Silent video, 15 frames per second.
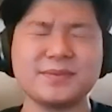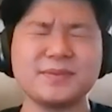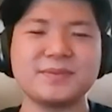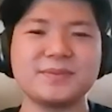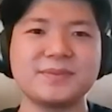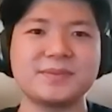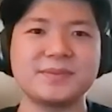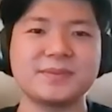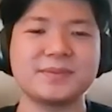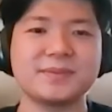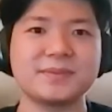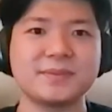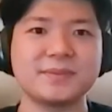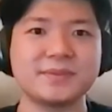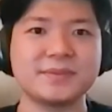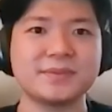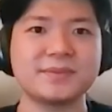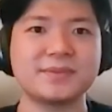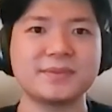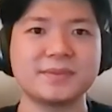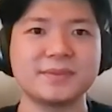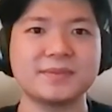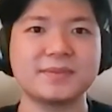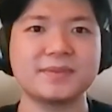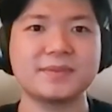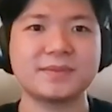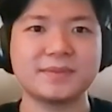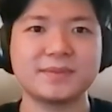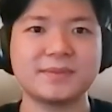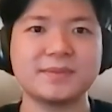
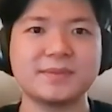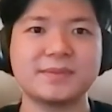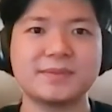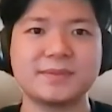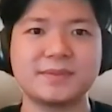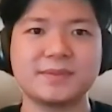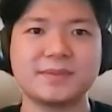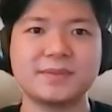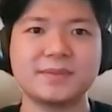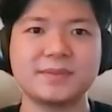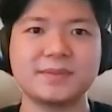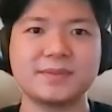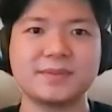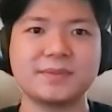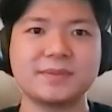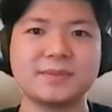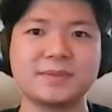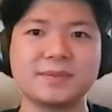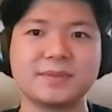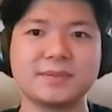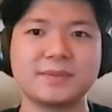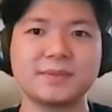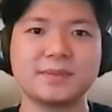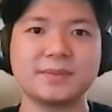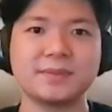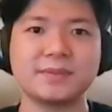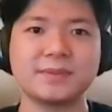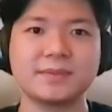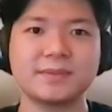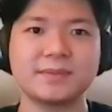
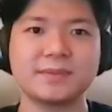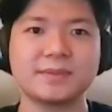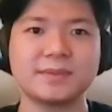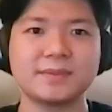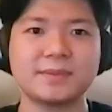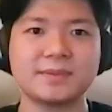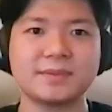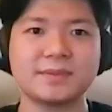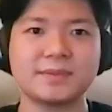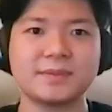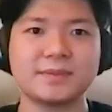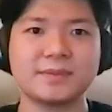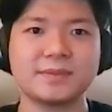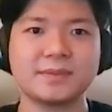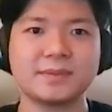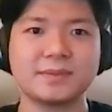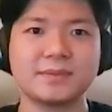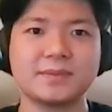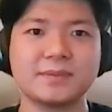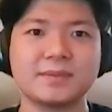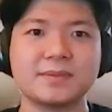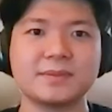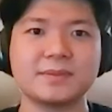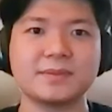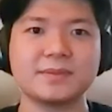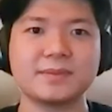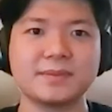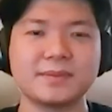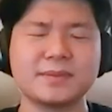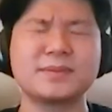
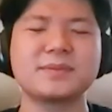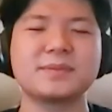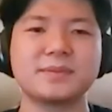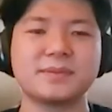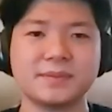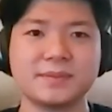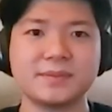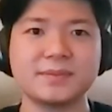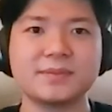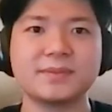No words are spoken by the person on screen.